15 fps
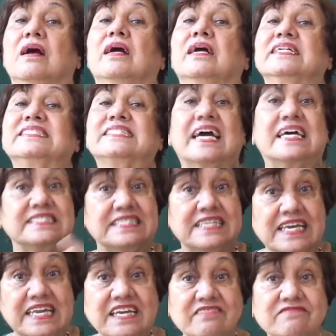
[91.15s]
It has
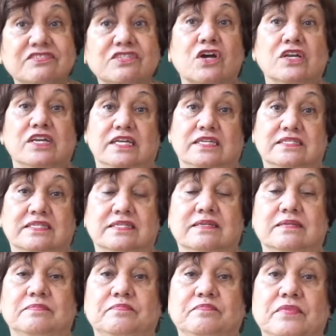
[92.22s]
leaves on it.
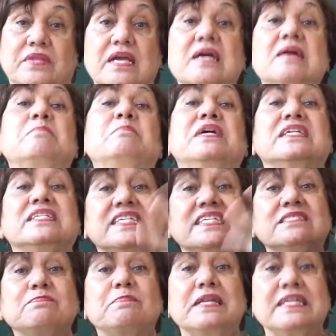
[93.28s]
Birdies
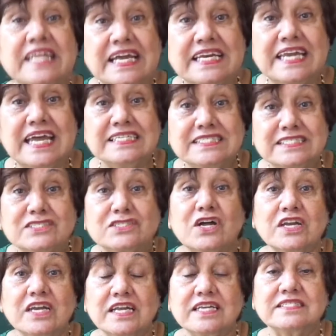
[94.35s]
build their nests on
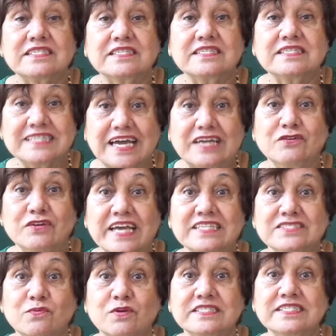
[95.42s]
it. Can you guess
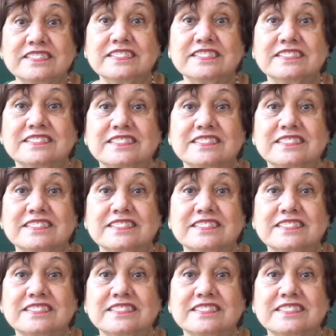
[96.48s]
what it is?